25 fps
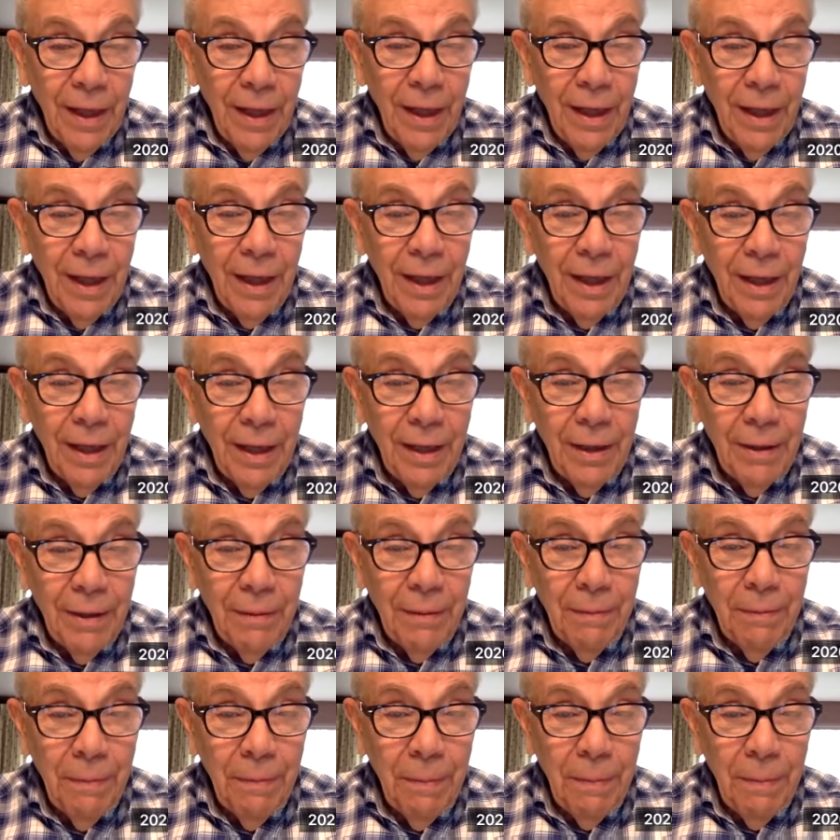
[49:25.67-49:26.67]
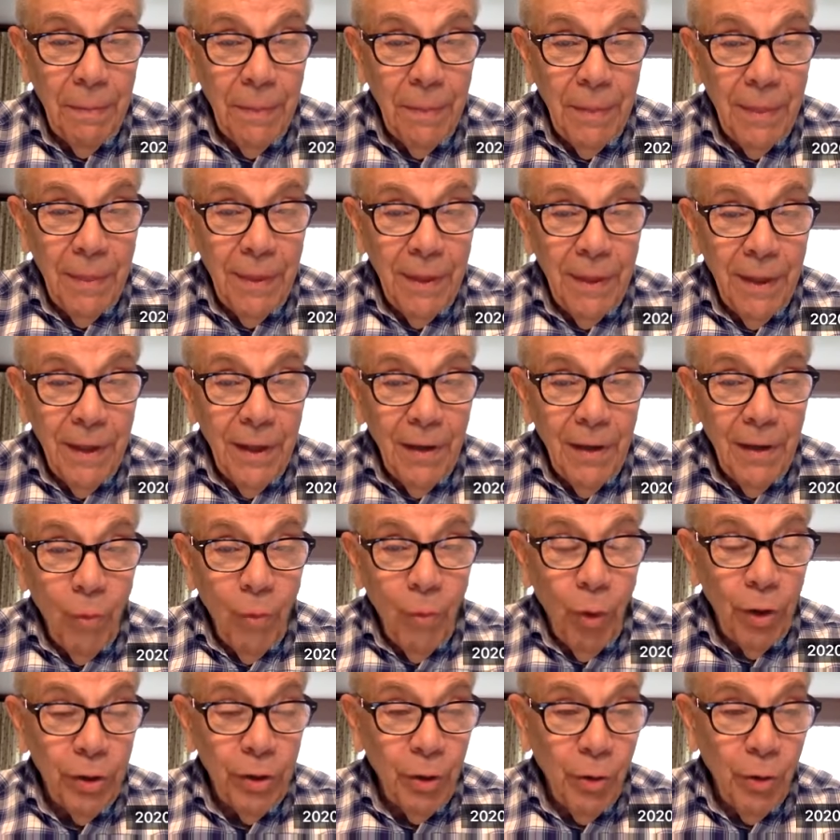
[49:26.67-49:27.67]

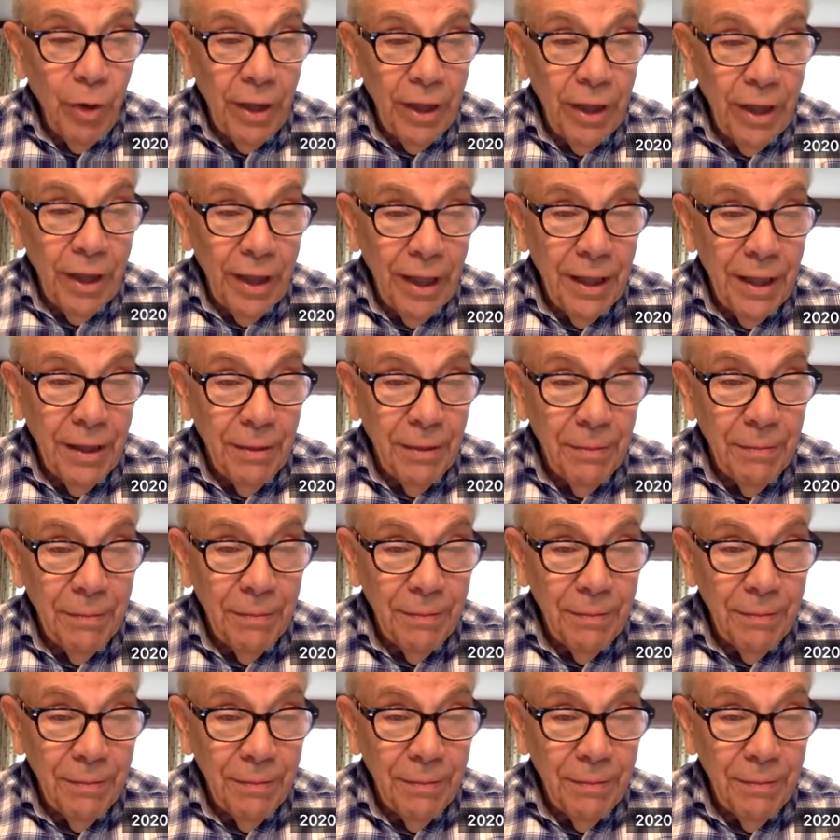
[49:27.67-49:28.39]
Walter Cronkite